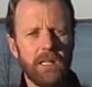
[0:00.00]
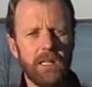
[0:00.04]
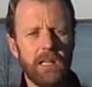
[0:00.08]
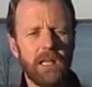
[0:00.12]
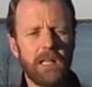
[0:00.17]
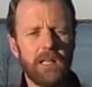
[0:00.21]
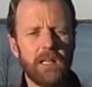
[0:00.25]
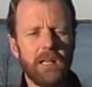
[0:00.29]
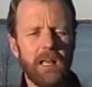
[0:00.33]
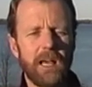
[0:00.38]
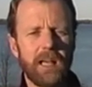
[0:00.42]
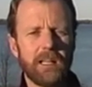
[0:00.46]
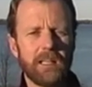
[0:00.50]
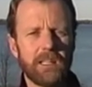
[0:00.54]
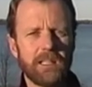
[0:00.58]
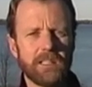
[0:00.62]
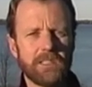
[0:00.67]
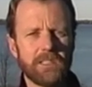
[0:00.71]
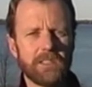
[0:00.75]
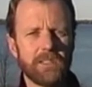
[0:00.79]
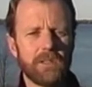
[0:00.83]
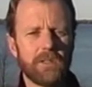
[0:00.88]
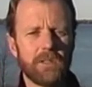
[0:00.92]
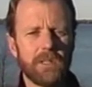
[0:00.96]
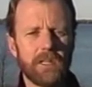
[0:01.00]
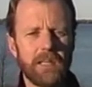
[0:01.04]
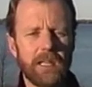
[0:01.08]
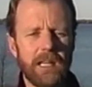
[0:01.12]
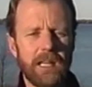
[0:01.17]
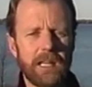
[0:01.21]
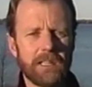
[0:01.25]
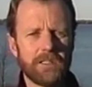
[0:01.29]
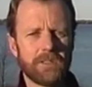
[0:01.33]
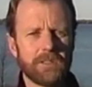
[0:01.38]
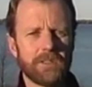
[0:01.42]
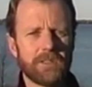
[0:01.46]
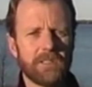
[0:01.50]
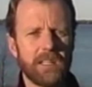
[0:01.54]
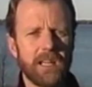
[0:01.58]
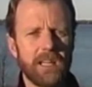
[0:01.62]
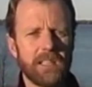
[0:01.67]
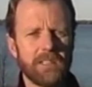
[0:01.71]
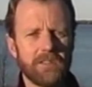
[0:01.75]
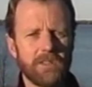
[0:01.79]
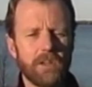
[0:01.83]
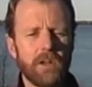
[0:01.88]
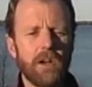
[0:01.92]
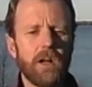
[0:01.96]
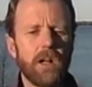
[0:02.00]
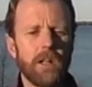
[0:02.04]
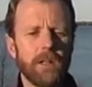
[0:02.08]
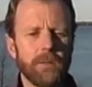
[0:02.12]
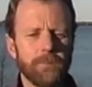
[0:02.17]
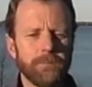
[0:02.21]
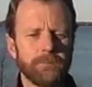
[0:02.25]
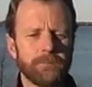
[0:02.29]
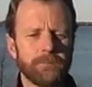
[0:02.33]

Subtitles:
and not consider it exercise at all.